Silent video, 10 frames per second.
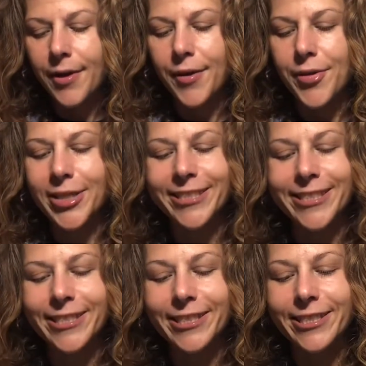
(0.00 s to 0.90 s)
This
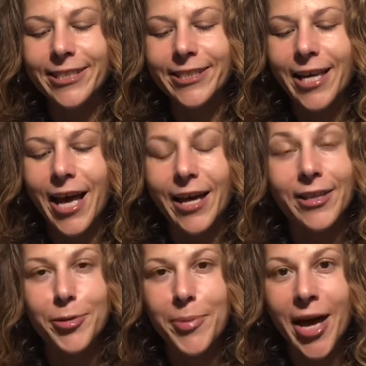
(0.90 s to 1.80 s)
is uh,
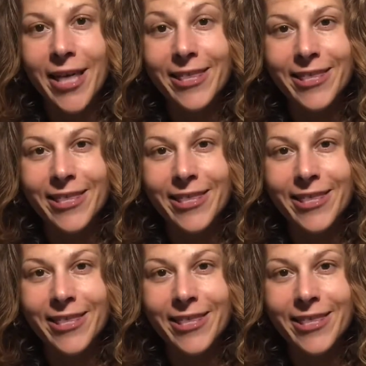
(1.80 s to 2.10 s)
the path of the